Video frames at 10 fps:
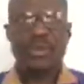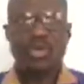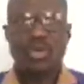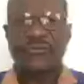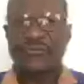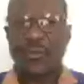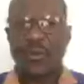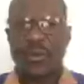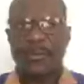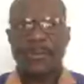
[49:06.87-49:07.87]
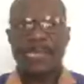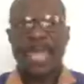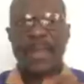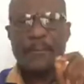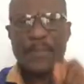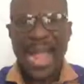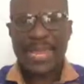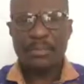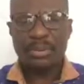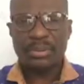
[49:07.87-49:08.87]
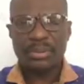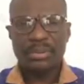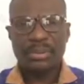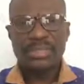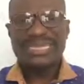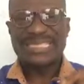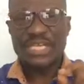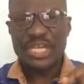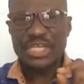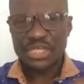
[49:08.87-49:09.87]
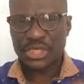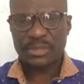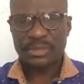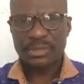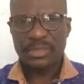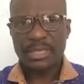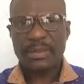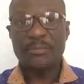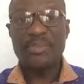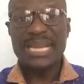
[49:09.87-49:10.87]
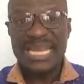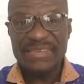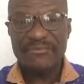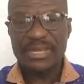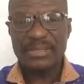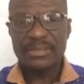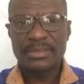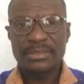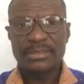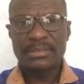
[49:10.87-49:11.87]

Look for a Bible teaching, believing,